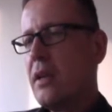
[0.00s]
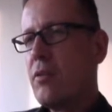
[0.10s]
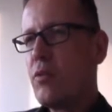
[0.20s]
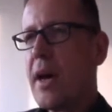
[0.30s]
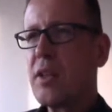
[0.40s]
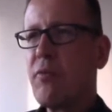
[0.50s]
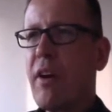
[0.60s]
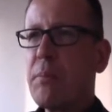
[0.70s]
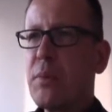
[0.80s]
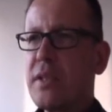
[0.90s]
rather well
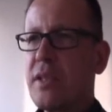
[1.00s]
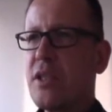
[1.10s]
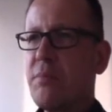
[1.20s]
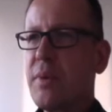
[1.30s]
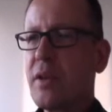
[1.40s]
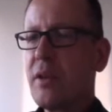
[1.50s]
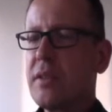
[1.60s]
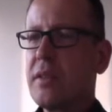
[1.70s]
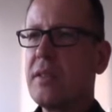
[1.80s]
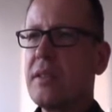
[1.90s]
positioned
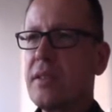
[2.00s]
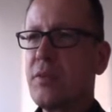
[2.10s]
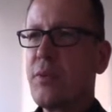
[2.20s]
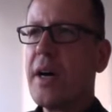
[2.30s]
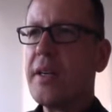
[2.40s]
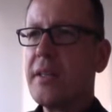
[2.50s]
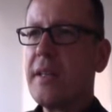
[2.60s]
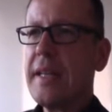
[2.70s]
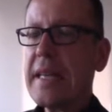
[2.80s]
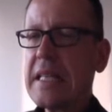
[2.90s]
because this is rather
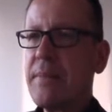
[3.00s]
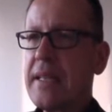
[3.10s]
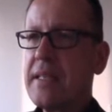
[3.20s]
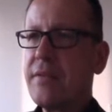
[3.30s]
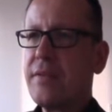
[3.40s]
inexpensive.